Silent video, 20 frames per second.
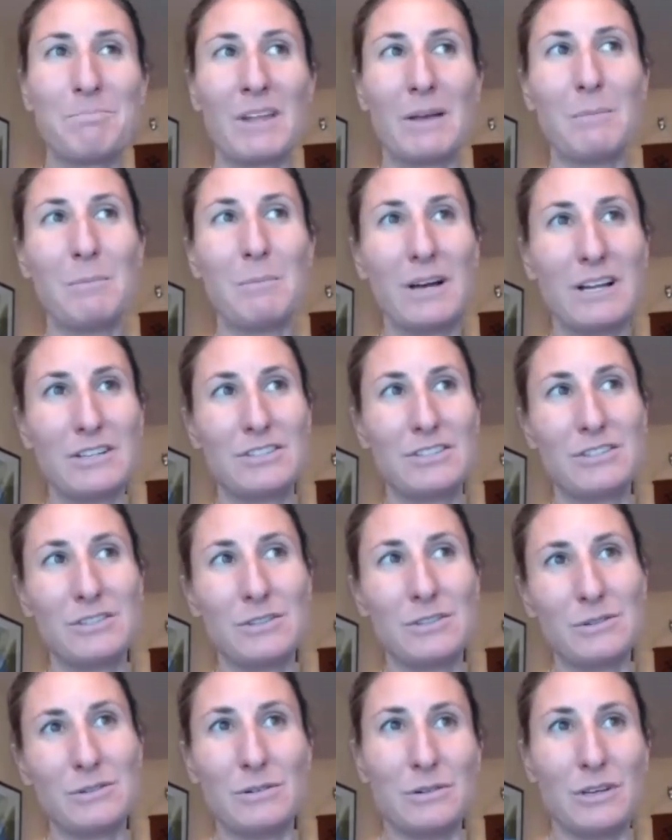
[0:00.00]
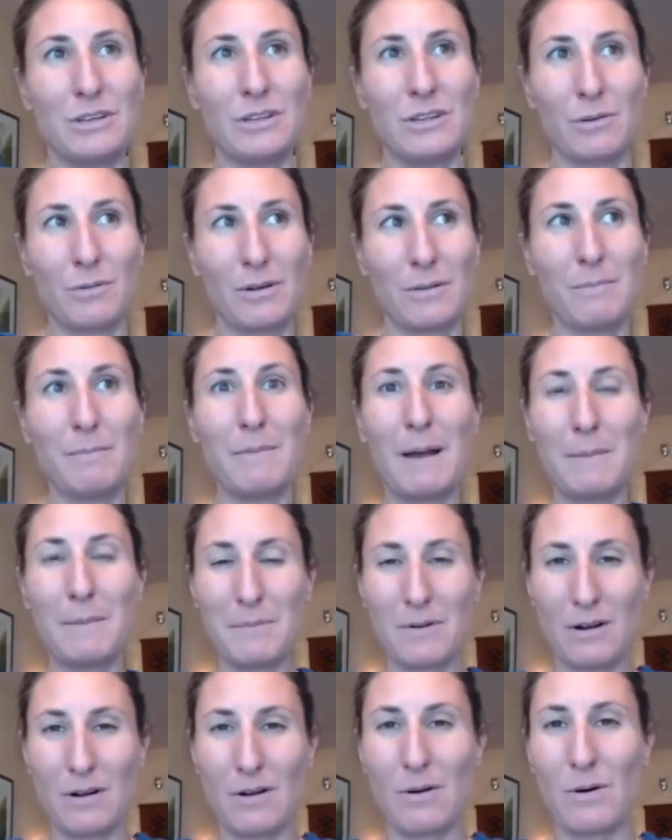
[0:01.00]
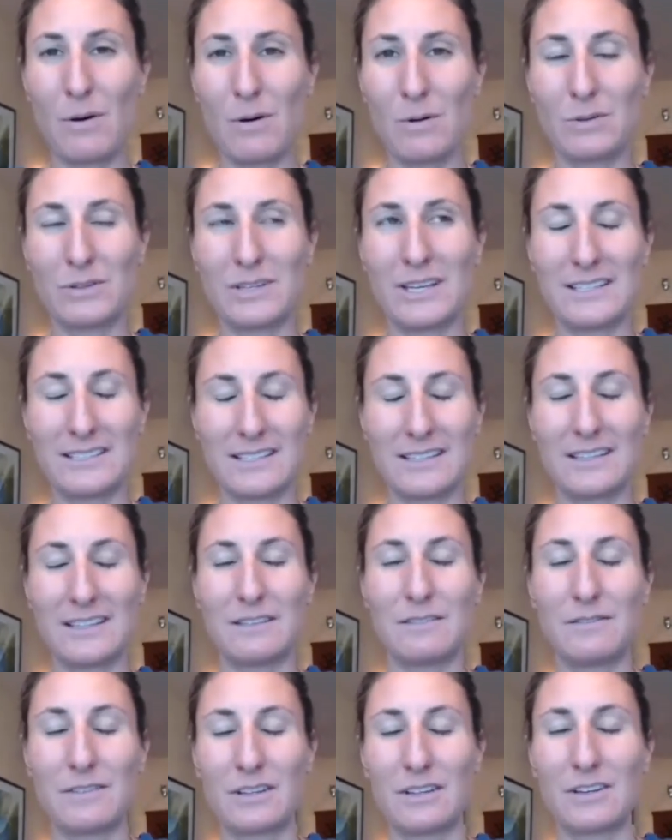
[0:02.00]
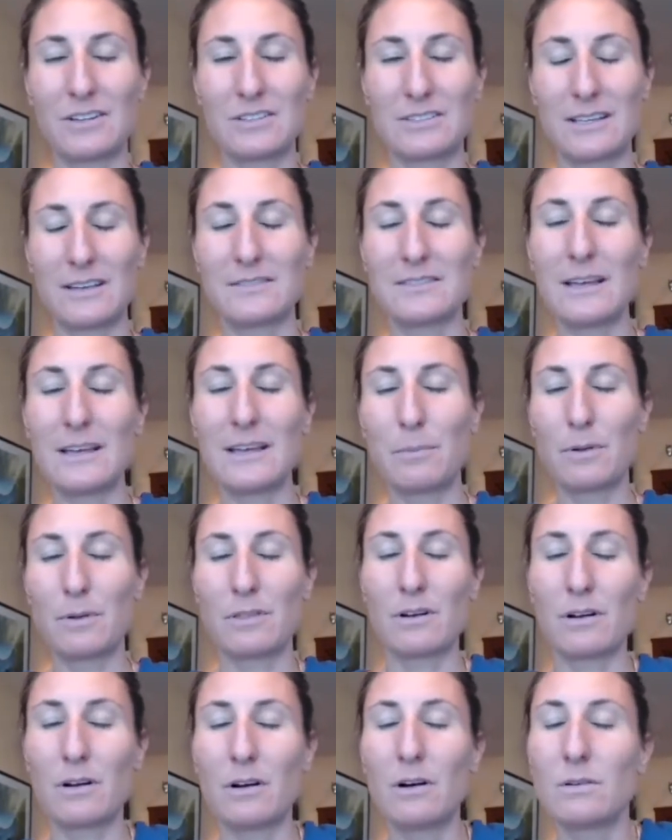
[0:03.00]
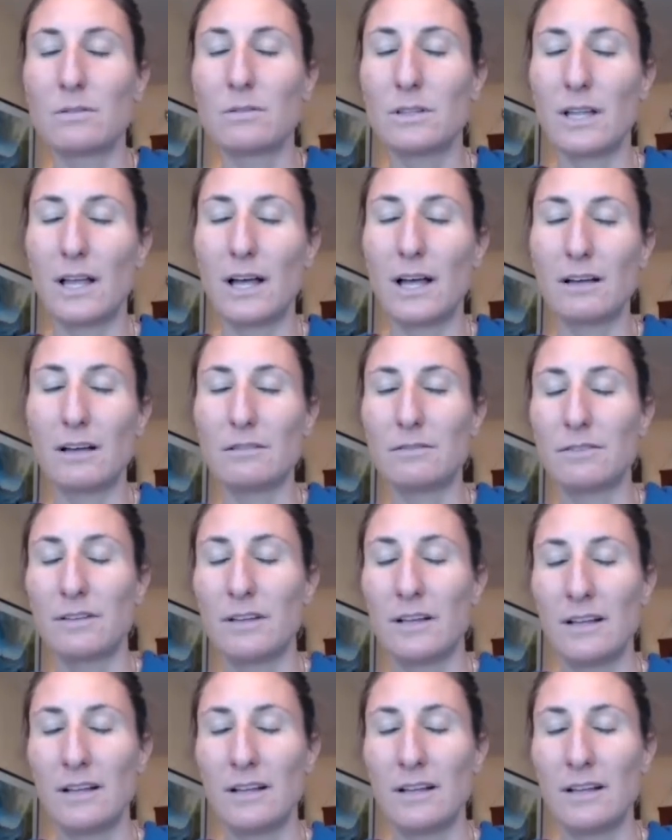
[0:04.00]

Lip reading: but to, remember wholeness and then fill ourselves up with our own love.